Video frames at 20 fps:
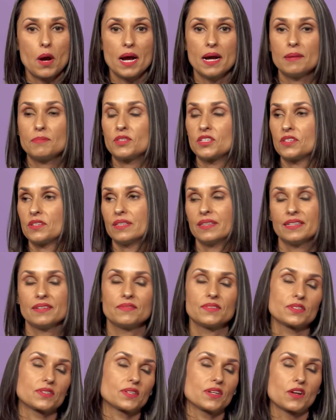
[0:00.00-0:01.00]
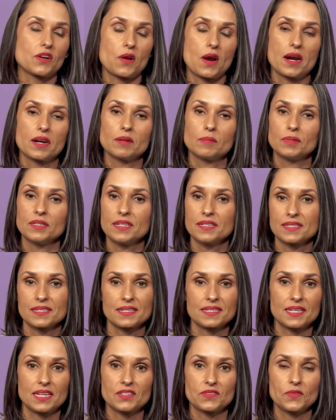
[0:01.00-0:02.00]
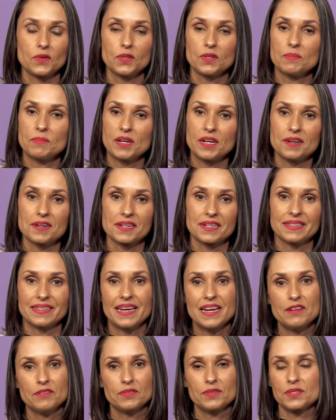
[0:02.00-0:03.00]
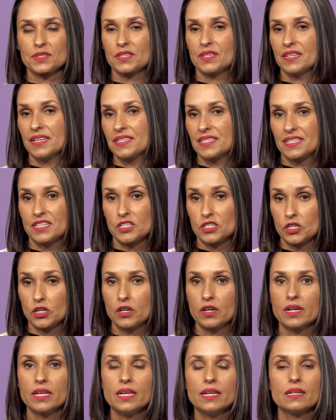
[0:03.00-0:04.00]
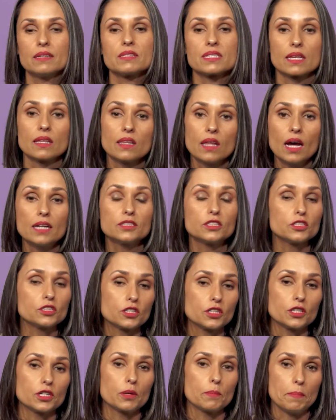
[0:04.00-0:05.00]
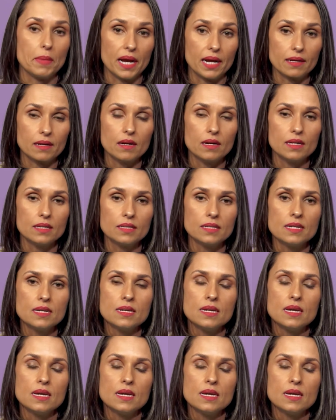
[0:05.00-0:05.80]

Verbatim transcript: up to live this incredibly successful American life as, a, as an attorney, and it's a lot to turn your back on.